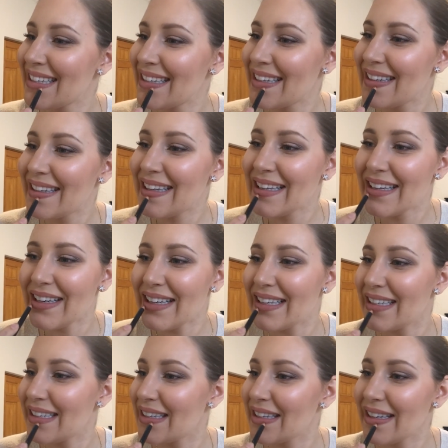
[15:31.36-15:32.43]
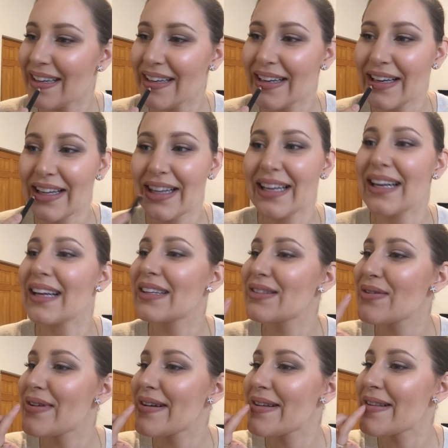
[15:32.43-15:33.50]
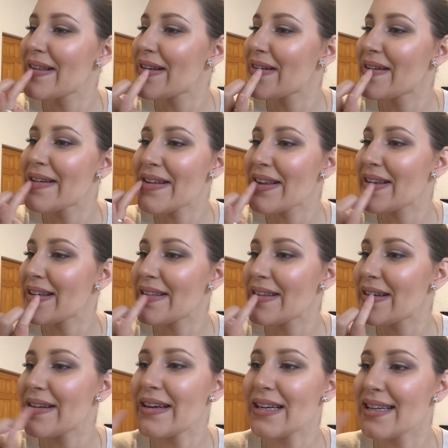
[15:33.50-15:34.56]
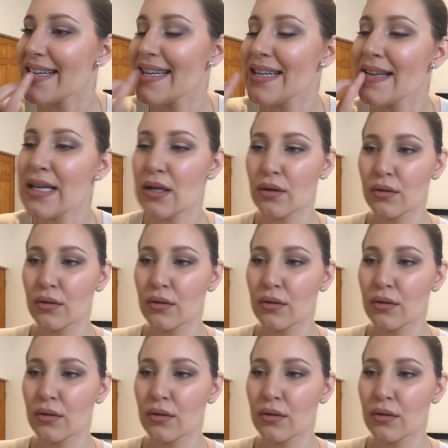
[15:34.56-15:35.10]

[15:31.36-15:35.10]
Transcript: So I just on to the next one as soon as it's not